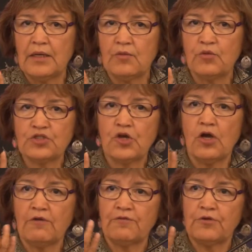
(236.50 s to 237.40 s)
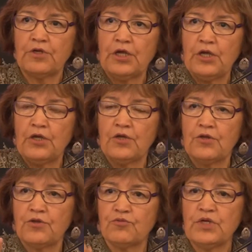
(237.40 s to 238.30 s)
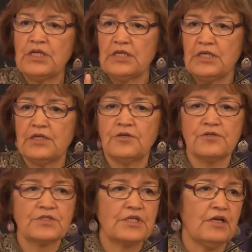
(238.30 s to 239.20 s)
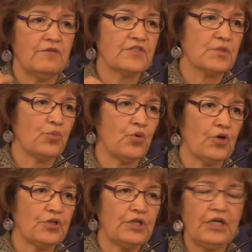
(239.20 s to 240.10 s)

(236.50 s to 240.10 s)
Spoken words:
which offered 3 years of support,